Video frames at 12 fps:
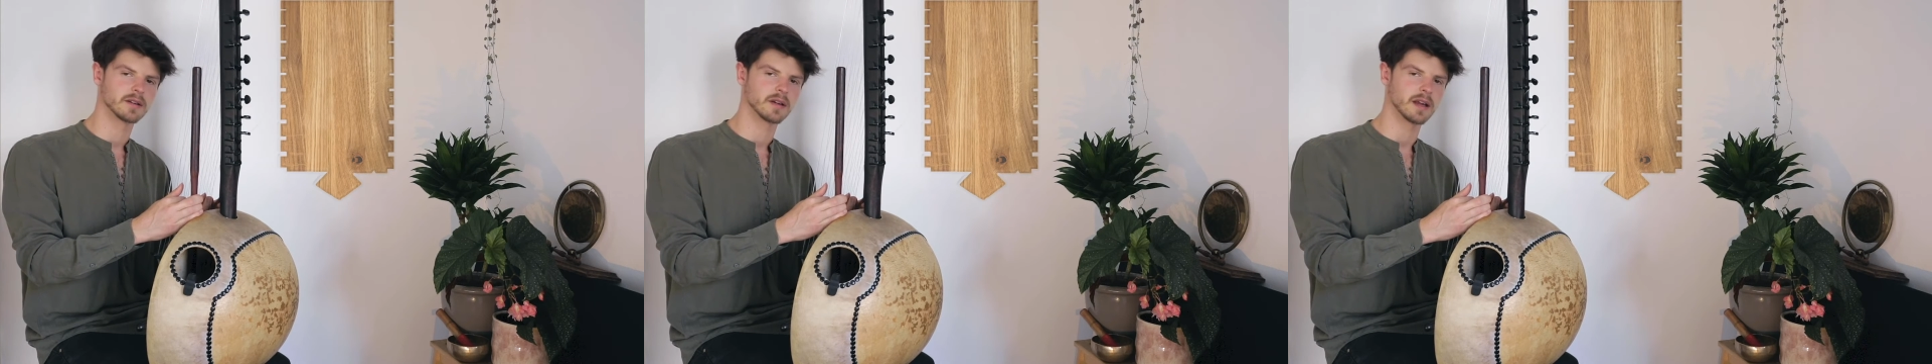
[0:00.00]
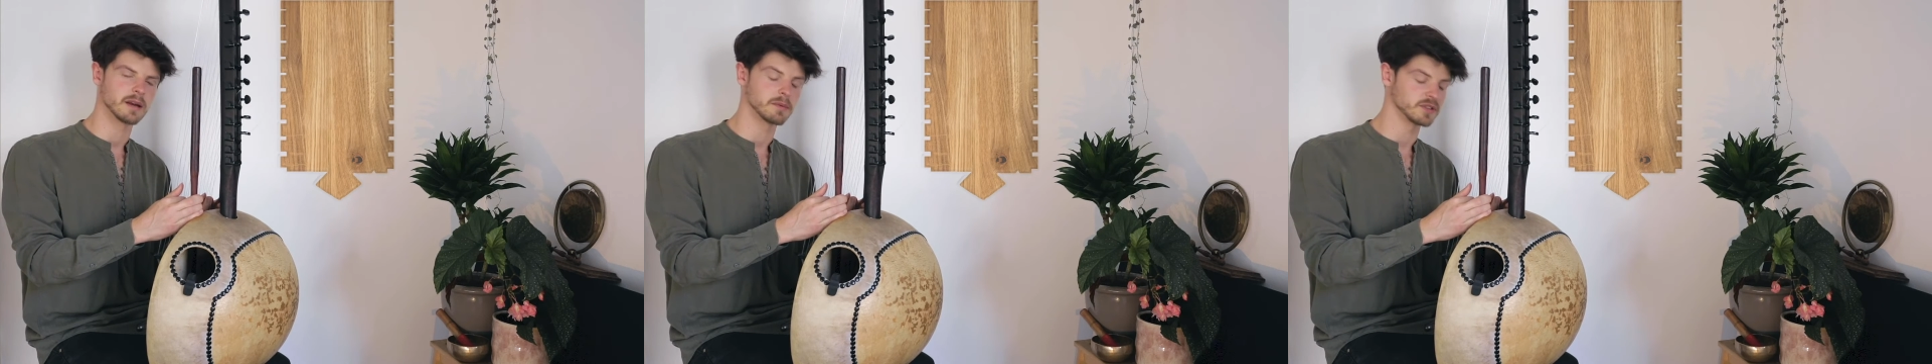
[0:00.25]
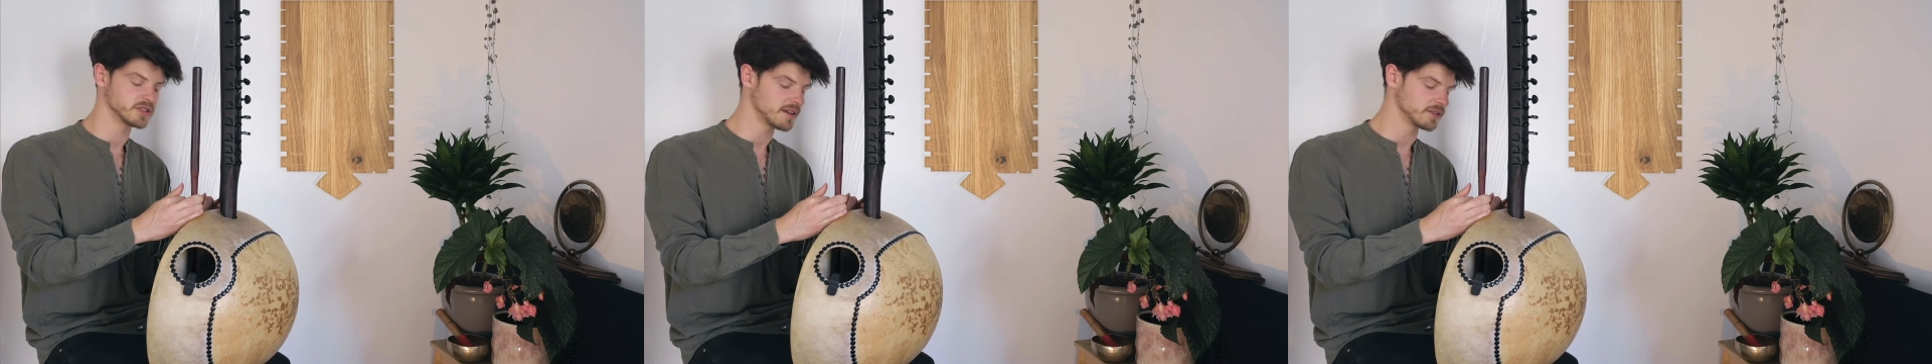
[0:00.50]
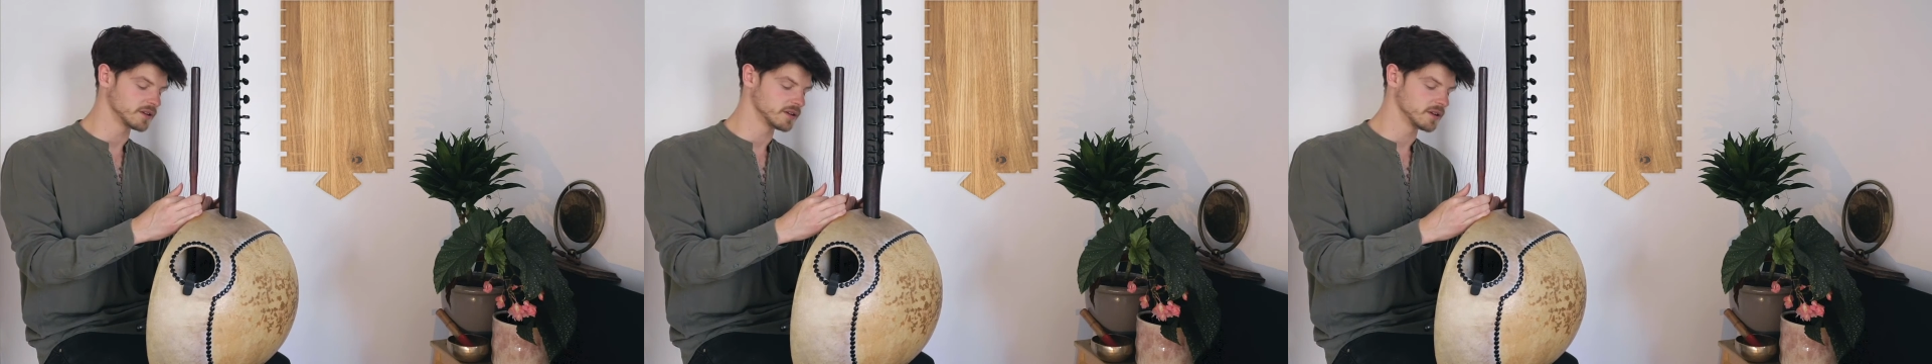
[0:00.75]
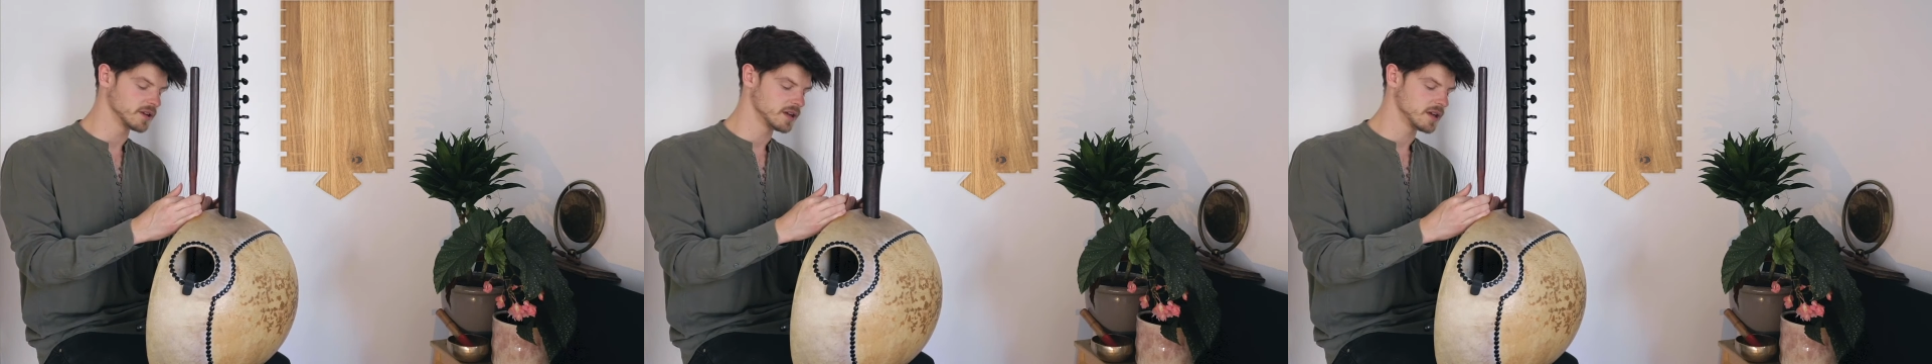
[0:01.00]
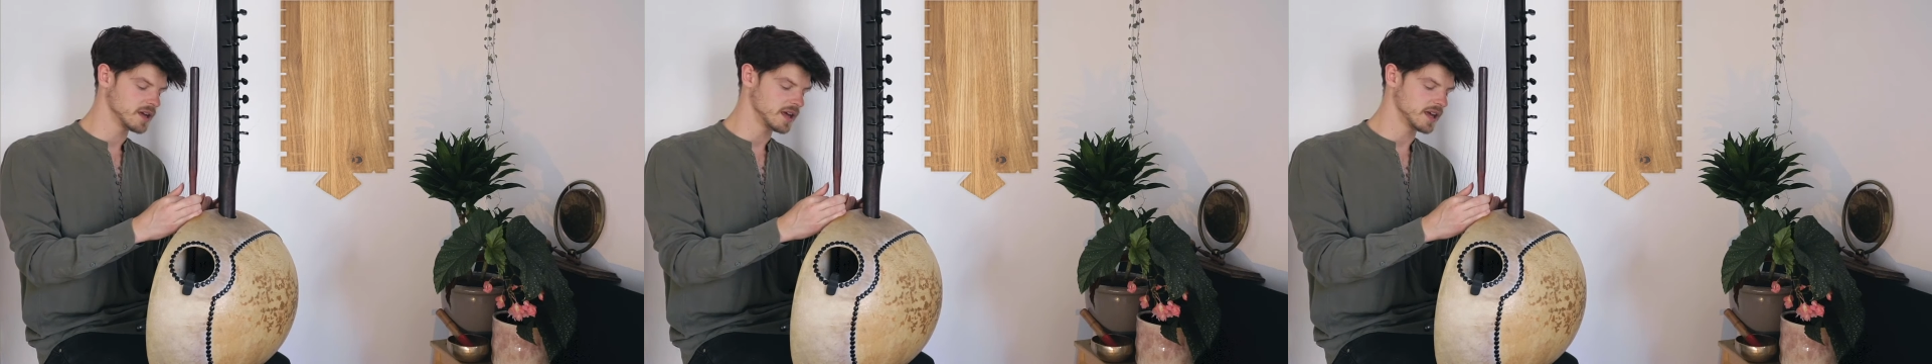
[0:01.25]
And number 7
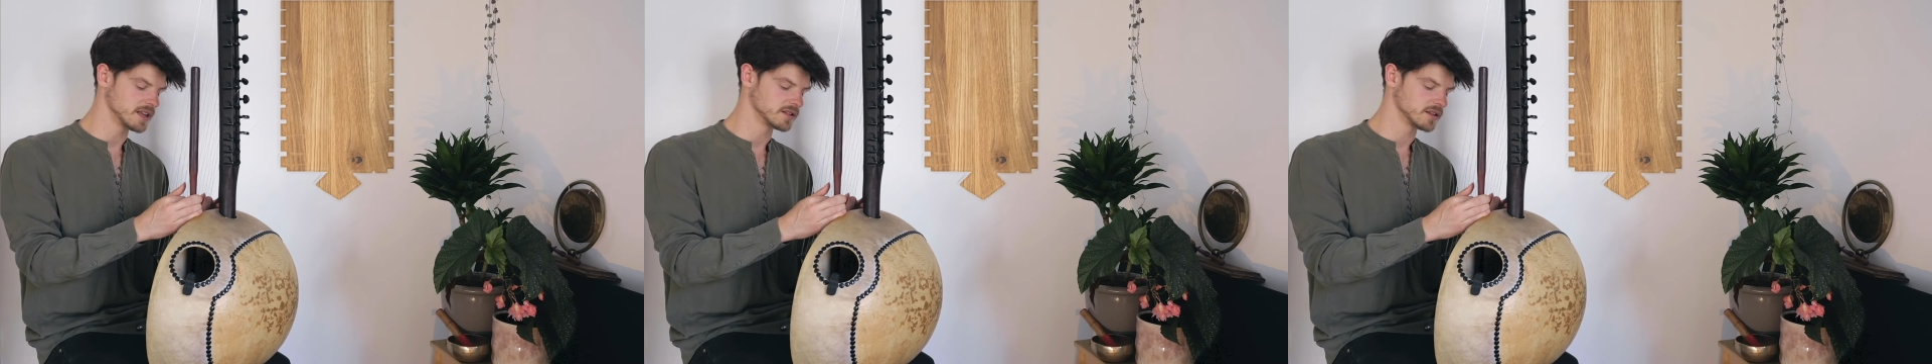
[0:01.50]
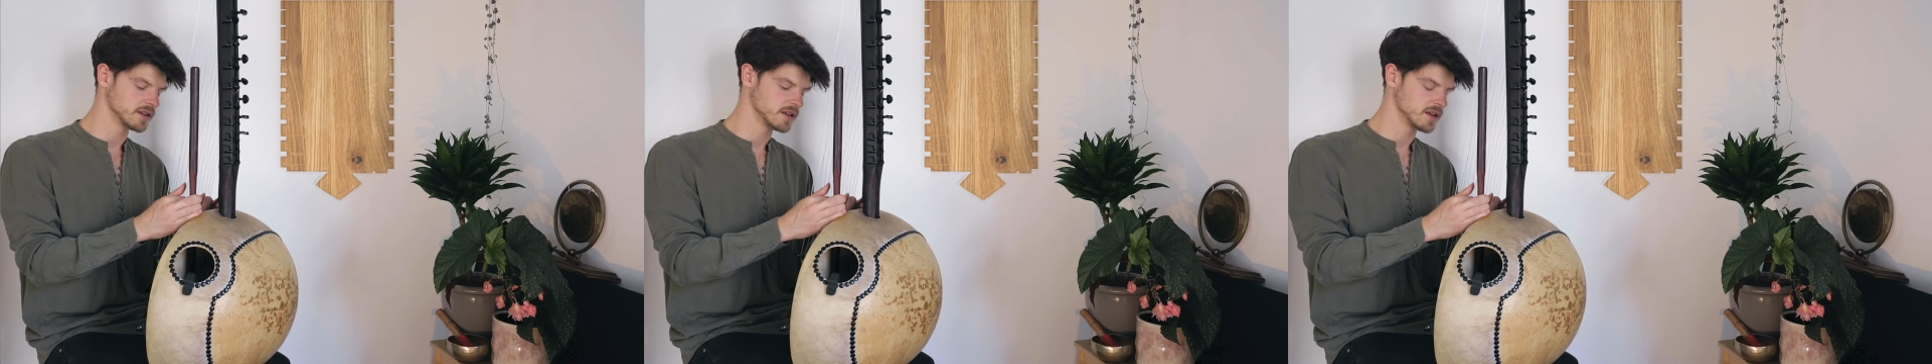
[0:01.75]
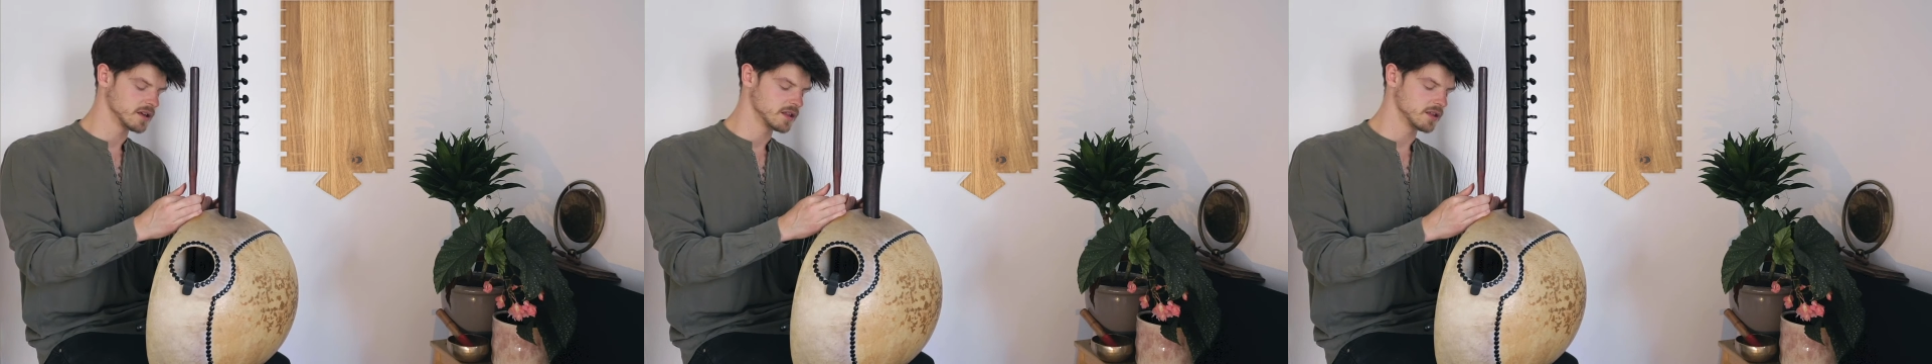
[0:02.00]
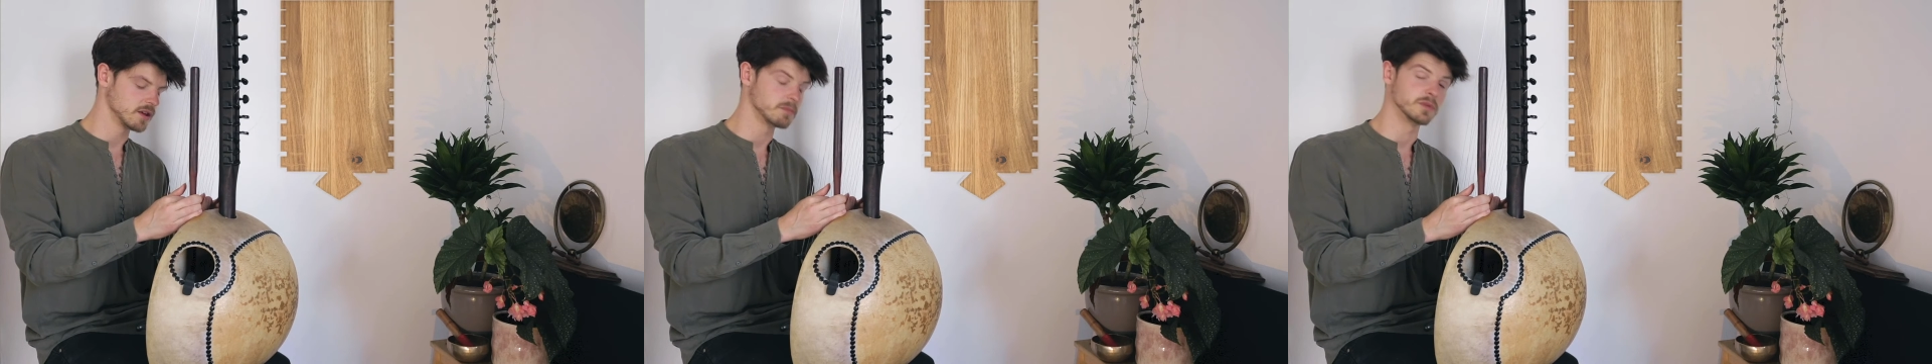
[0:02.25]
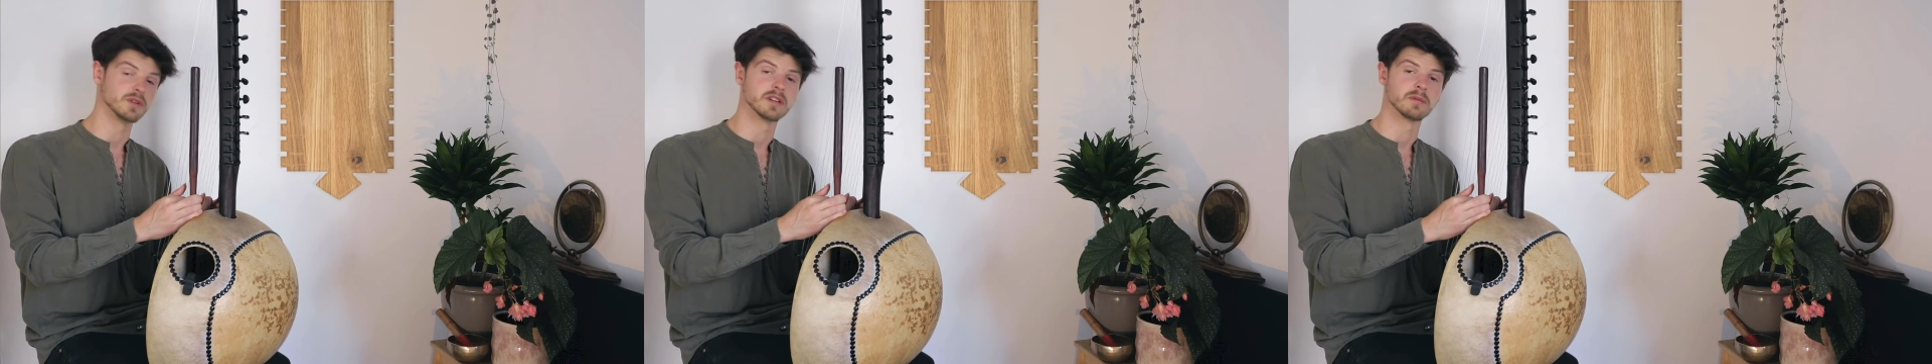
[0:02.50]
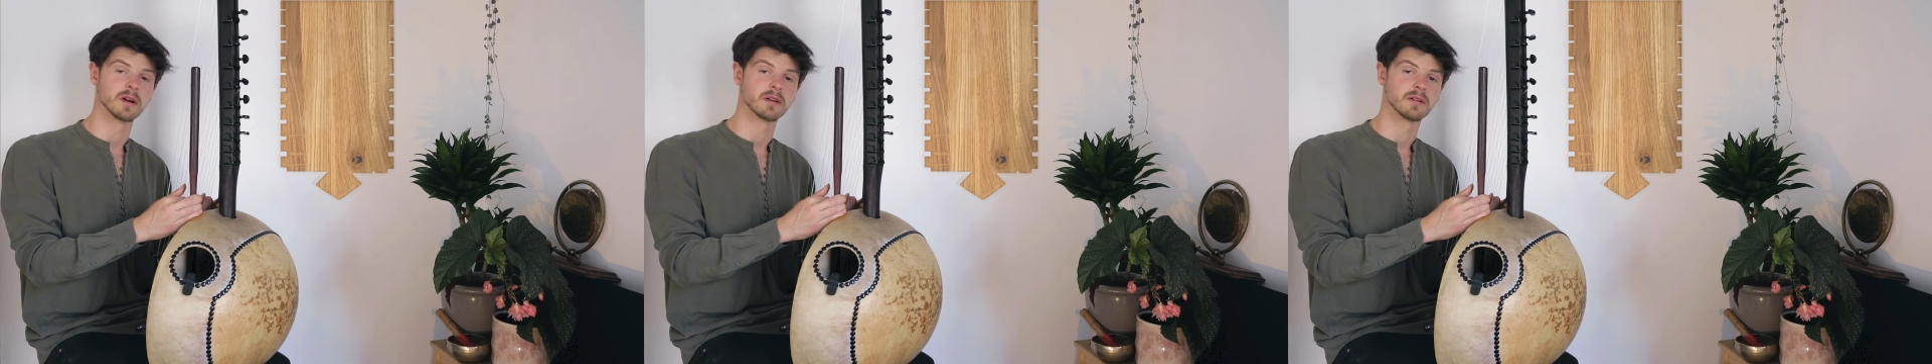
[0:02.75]
is the
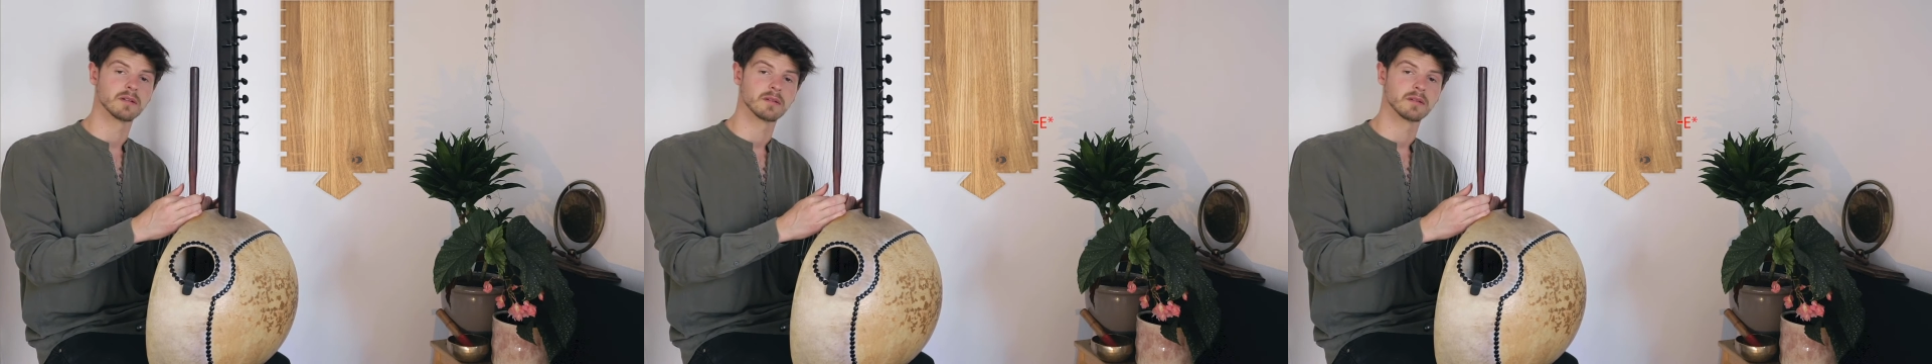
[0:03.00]
muted one.